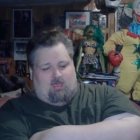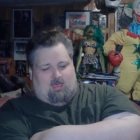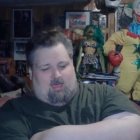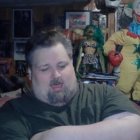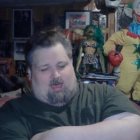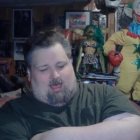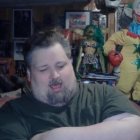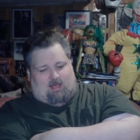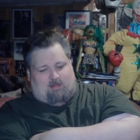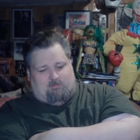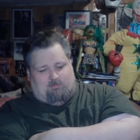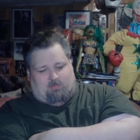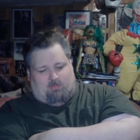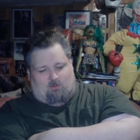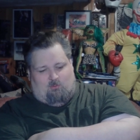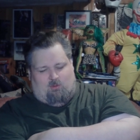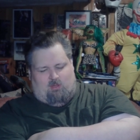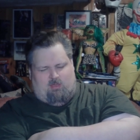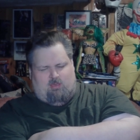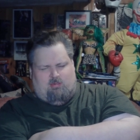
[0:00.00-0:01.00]
um,
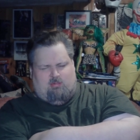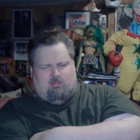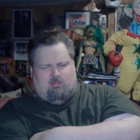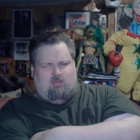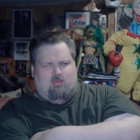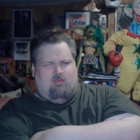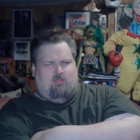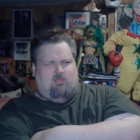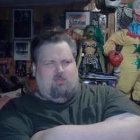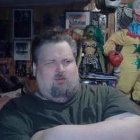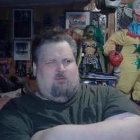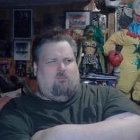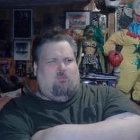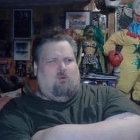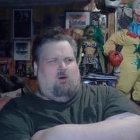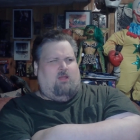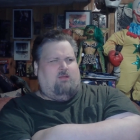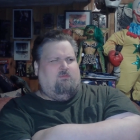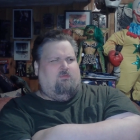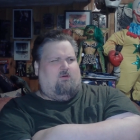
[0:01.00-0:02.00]
was the
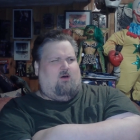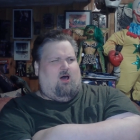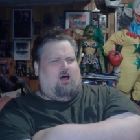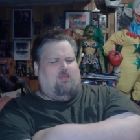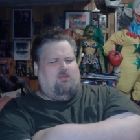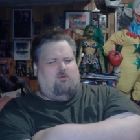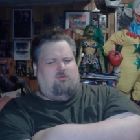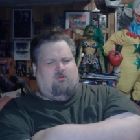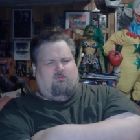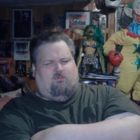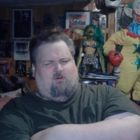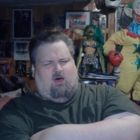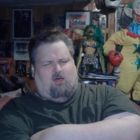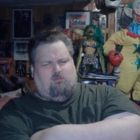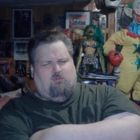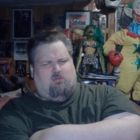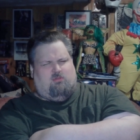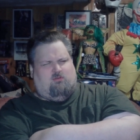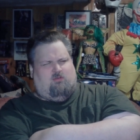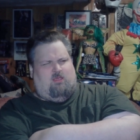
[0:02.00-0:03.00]
one father, the father
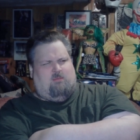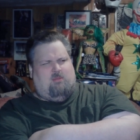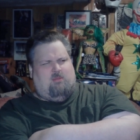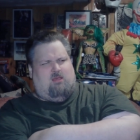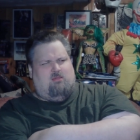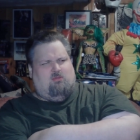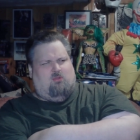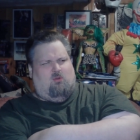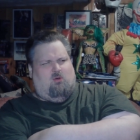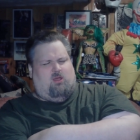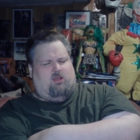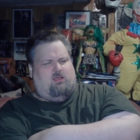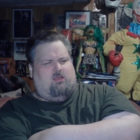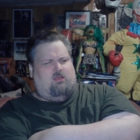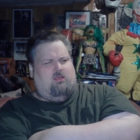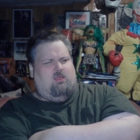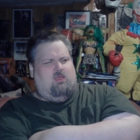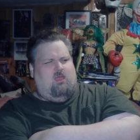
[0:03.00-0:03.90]
was screaming at his daughter,